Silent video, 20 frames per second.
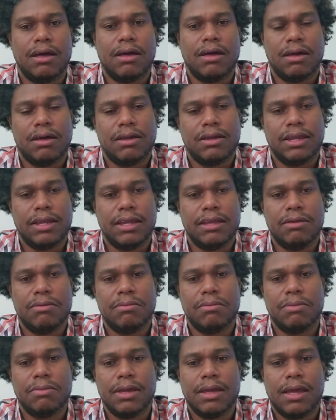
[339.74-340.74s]
on
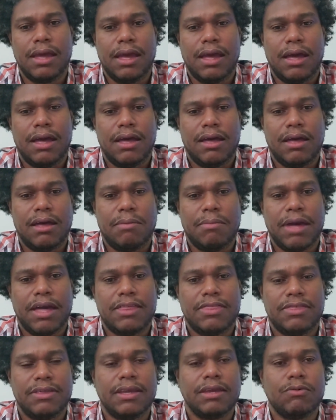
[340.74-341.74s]
Him, I
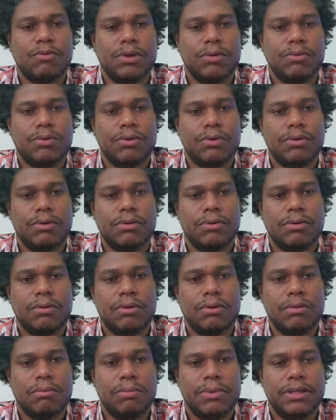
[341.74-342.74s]
think we will
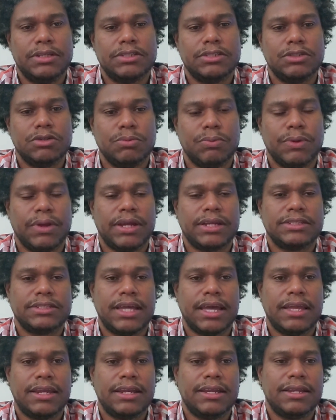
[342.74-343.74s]
be super
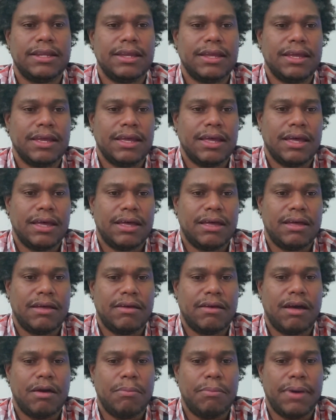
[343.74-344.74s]
excited
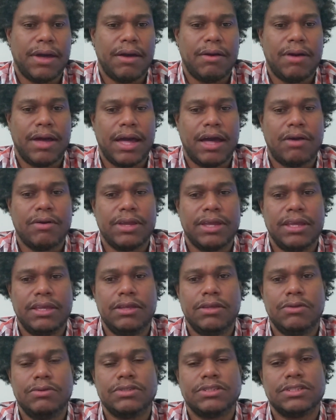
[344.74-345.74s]
about how He
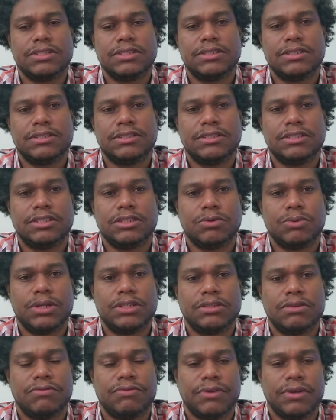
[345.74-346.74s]
uses this
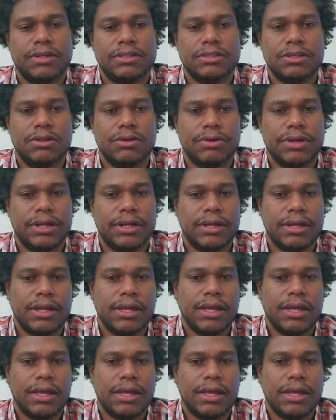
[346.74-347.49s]
situation for His glory.